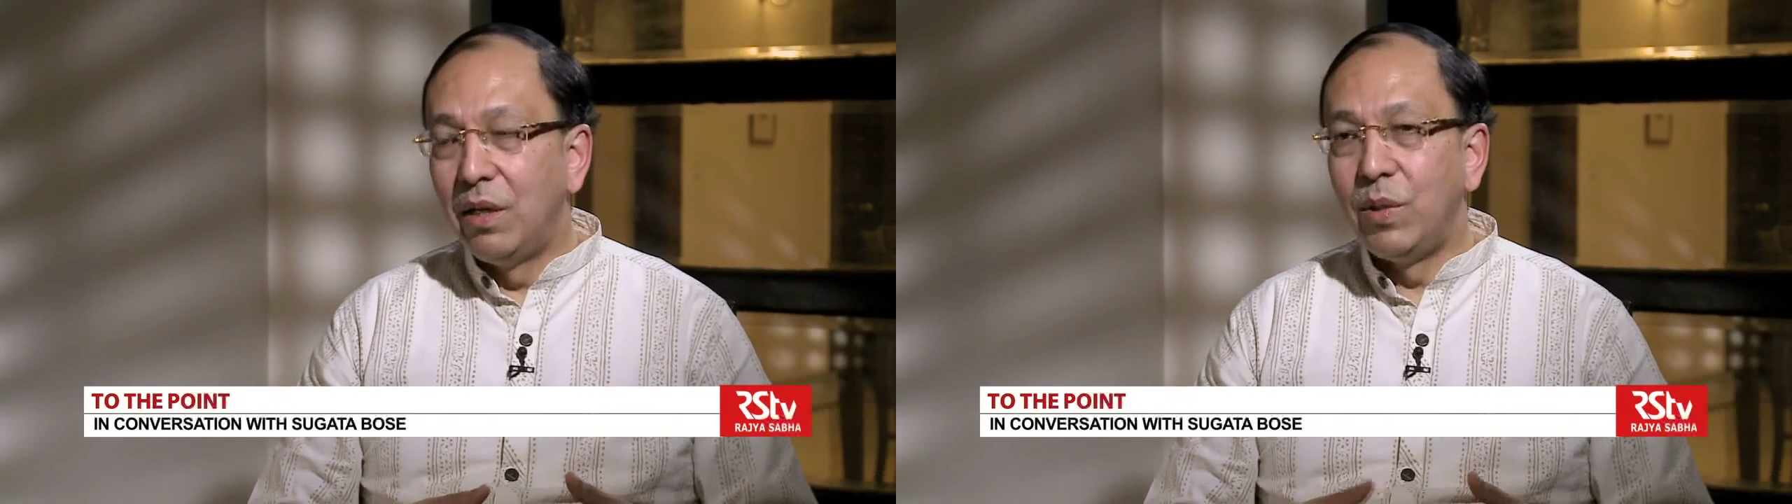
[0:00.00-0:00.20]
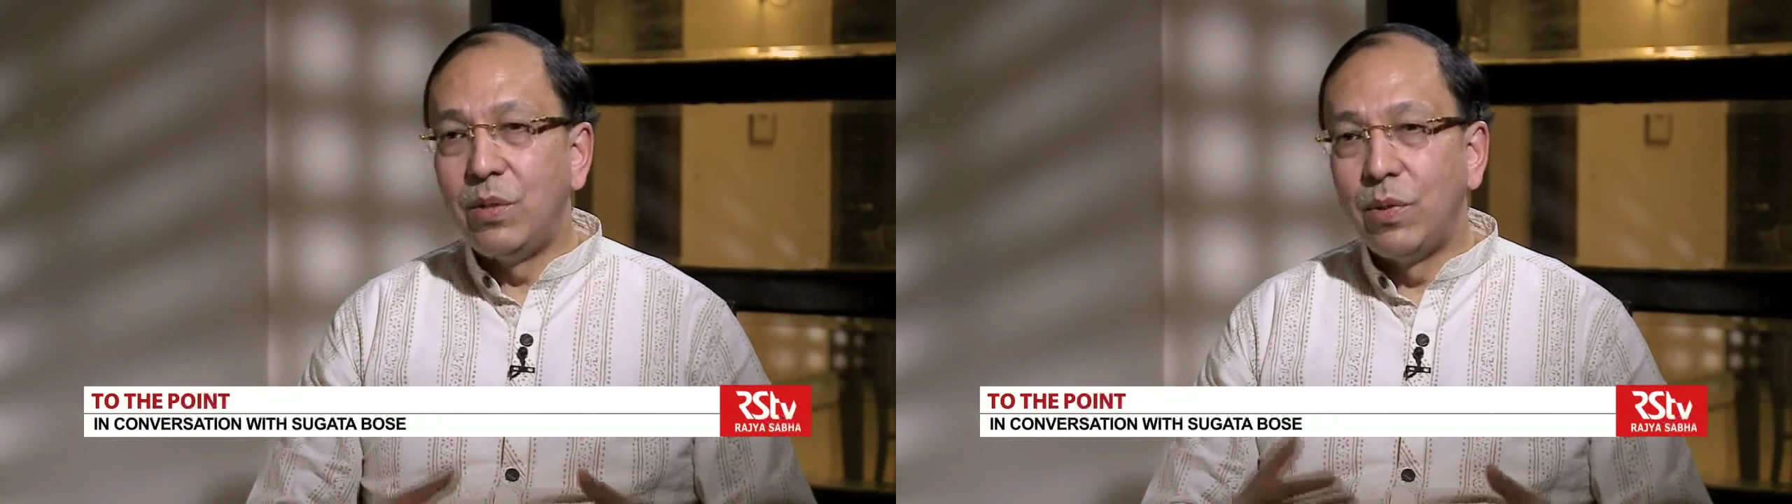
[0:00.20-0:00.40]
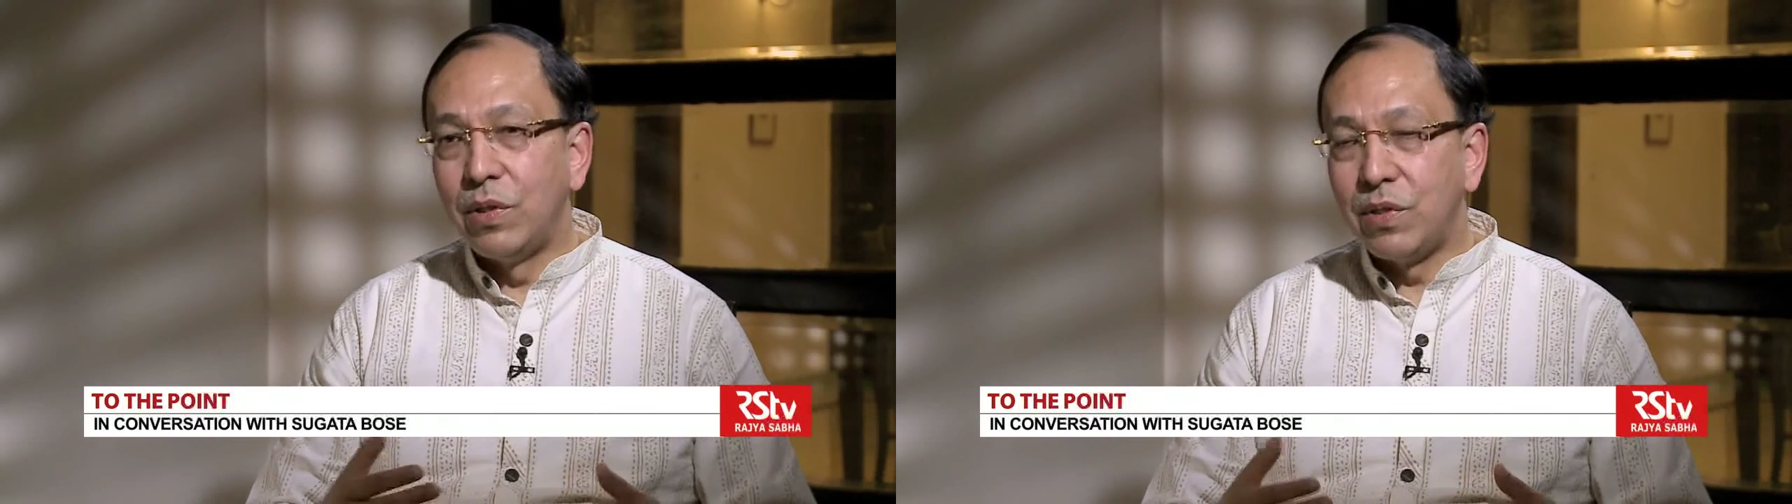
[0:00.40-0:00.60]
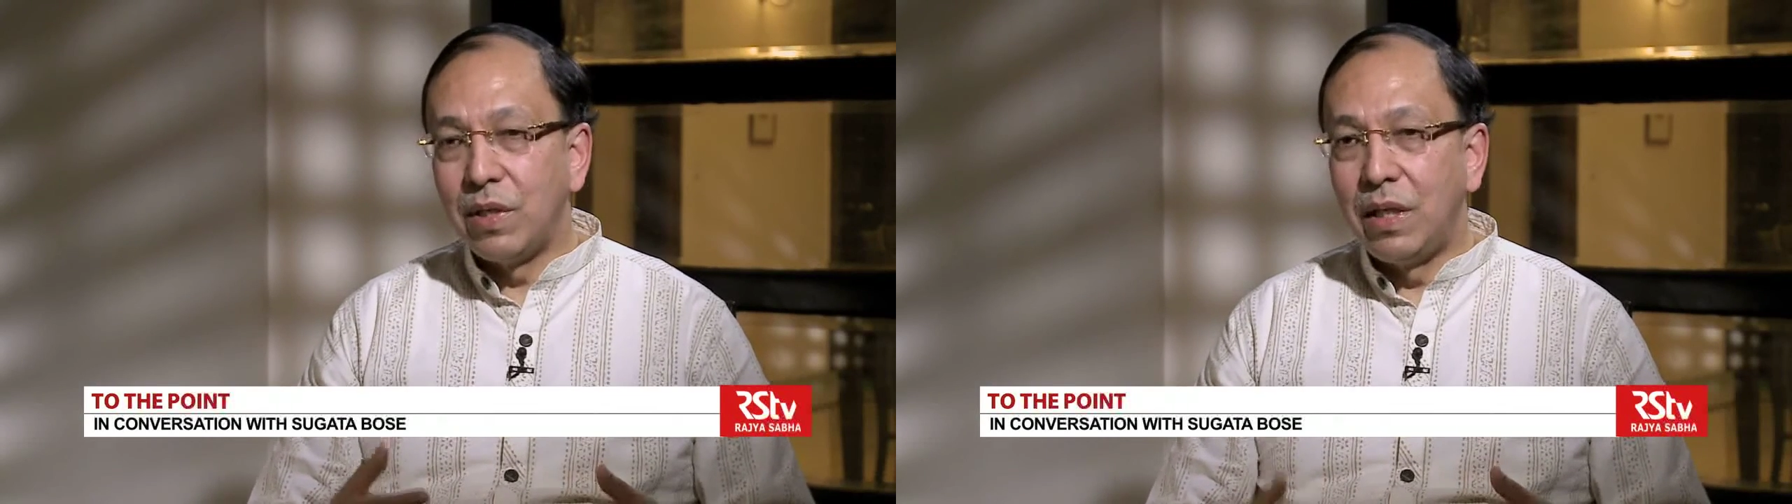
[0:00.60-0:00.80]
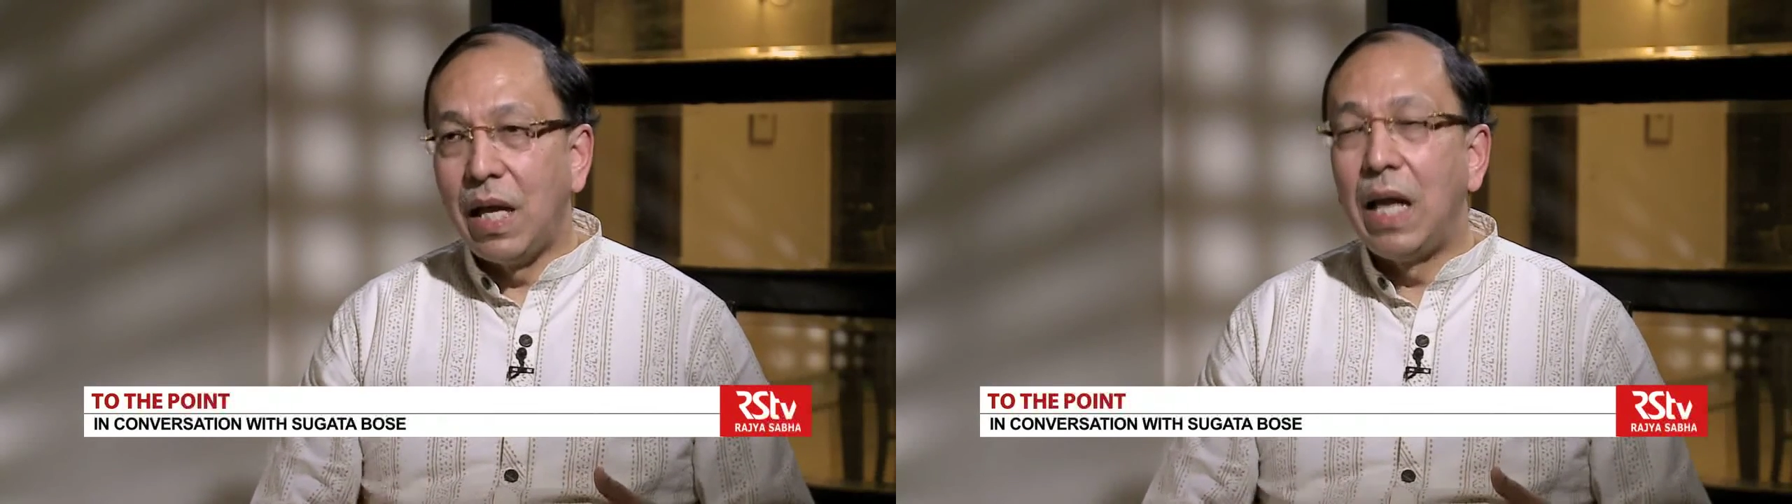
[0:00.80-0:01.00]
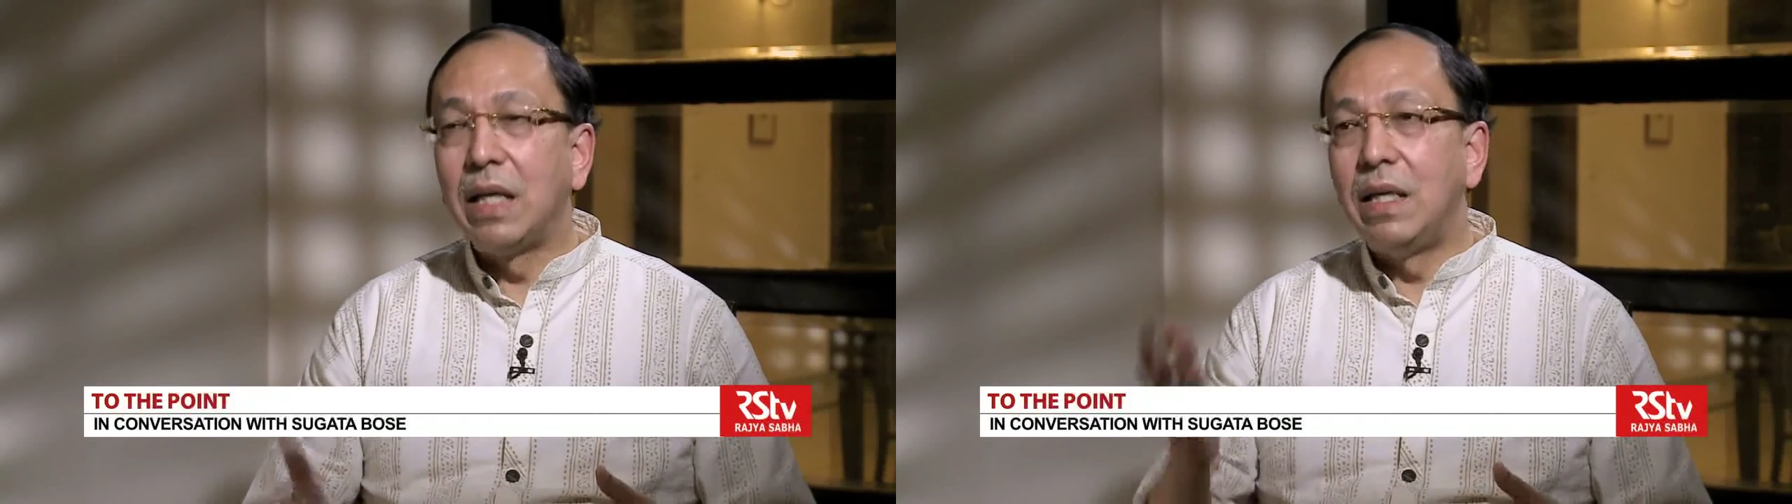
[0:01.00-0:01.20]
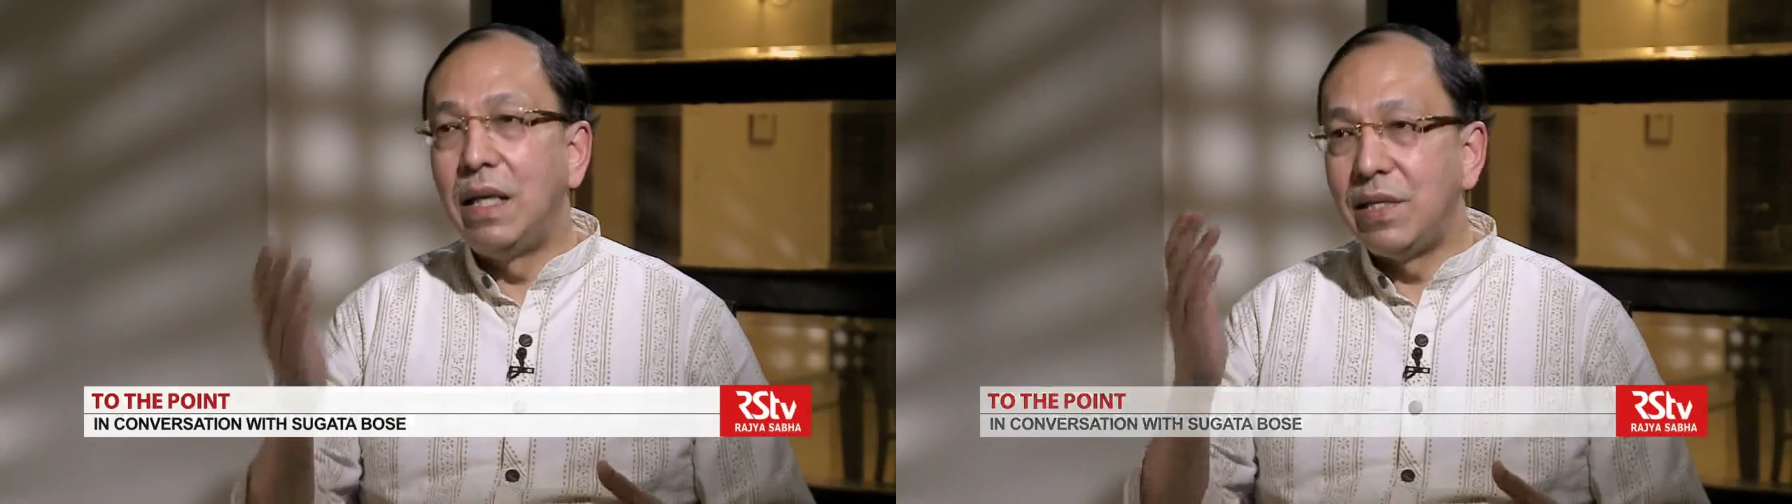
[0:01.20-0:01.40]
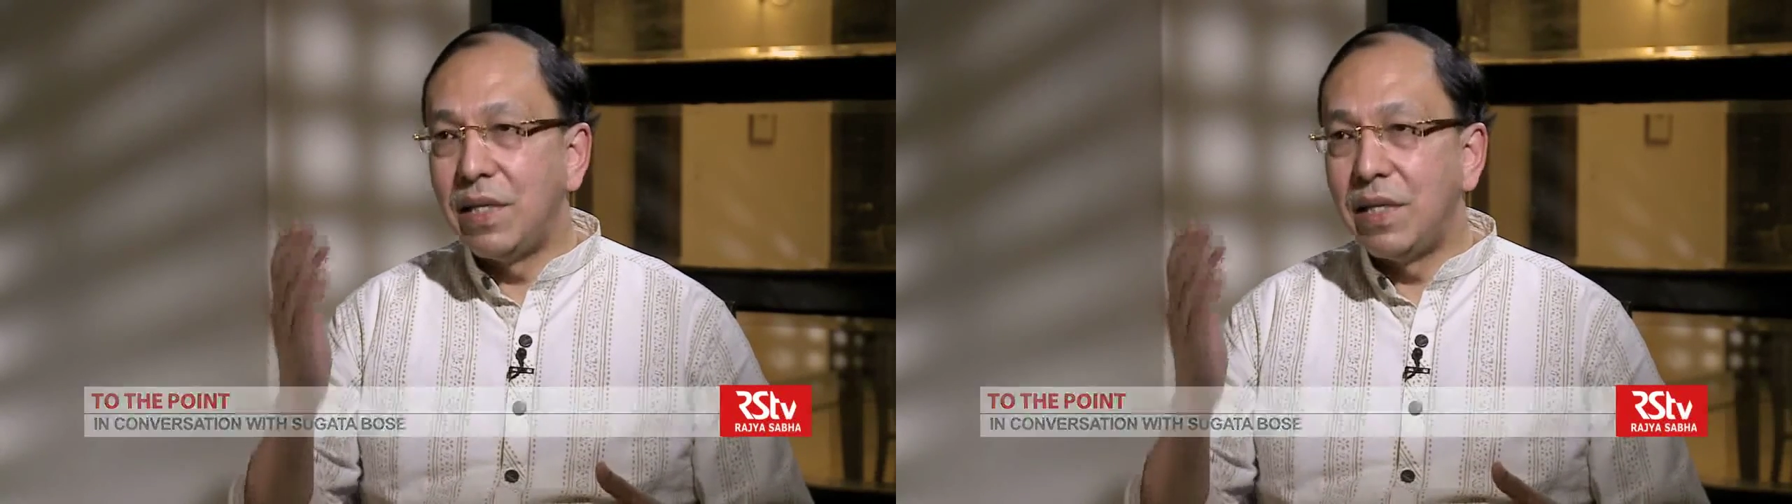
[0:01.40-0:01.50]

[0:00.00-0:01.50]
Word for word: which was Lal Kile